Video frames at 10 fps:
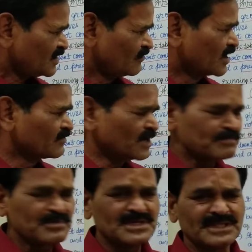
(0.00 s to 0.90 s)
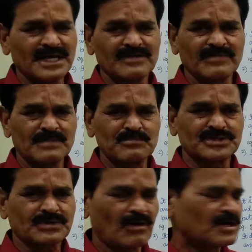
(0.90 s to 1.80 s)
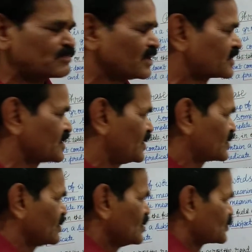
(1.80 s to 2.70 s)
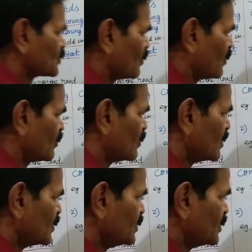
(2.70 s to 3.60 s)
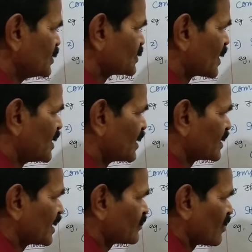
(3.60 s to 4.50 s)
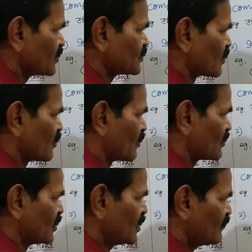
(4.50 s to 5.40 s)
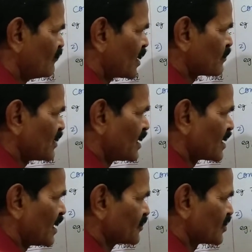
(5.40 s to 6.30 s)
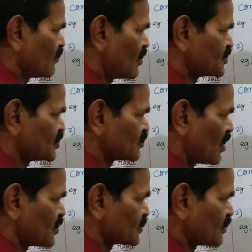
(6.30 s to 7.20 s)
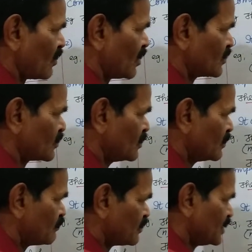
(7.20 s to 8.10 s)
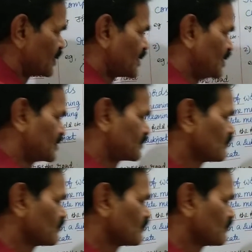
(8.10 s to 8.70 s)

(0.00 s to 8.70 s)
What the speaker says: When verb is there, verb is called predicate. So he is running across the road. Verb and other words is what is called predicate.